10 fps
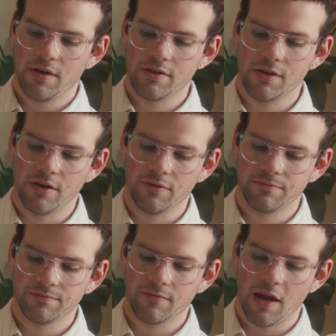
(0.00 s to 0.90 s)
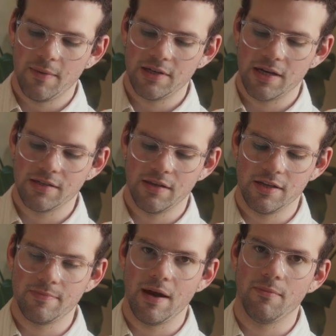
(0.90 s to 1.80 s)
So I've been testing
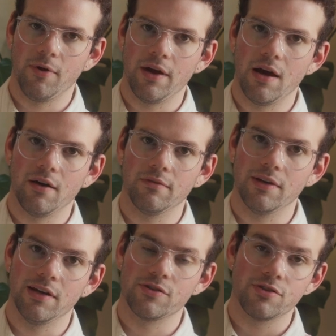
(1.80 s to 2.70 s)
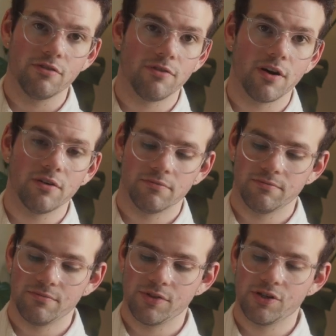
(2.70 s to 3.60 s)
this bad boy out, and so far,
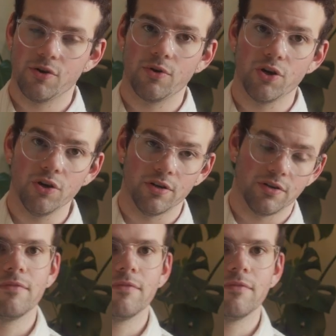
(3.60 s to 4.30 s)
so good.